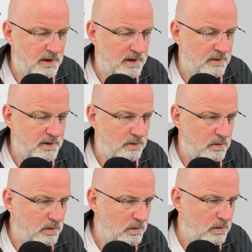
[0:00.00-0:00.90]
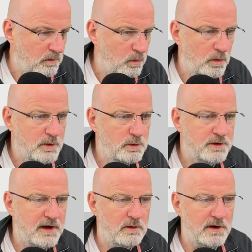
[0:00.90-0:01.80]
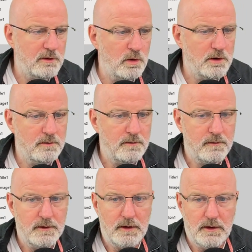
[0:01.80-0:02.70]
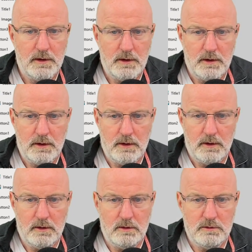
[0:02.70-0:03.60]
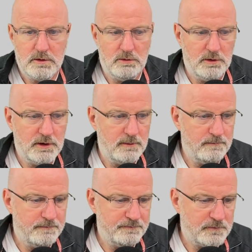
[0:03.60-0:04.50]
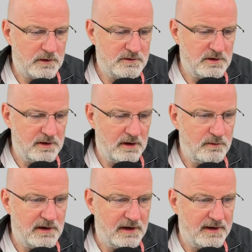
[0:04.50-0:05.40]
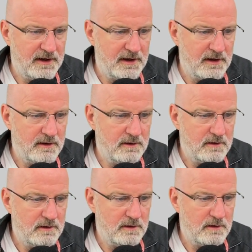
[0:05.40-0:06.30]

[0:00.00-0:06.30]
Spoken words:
We'll call it gallery 1. Let's go run it. So now if we click here,